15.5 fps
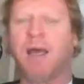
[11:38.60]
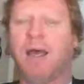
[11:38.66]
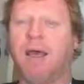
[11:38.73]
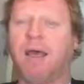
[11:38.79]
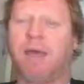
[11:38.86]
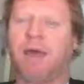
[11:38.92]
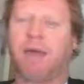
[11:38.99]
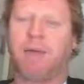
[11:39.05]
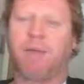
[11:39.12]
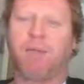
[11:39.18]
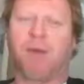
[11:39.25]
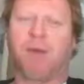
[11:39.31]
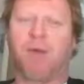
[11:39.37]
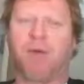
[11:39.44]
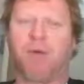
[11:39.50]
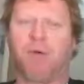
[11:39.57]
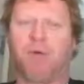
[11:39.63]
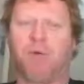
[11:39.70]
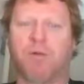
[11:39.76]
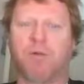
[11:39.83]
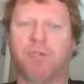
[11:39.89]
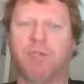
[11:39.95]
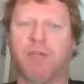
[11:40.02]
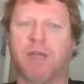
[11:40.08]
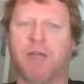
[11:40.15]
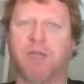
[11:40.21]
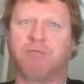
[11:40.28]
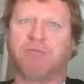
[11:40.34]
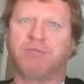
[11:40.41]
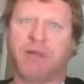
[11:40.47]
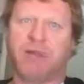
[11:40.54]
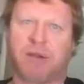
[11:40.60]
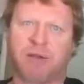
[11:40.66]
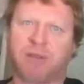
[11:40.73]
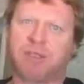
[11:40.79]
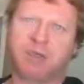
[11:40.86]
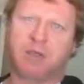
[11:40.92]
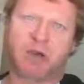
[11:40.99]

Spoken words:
where people will, challenge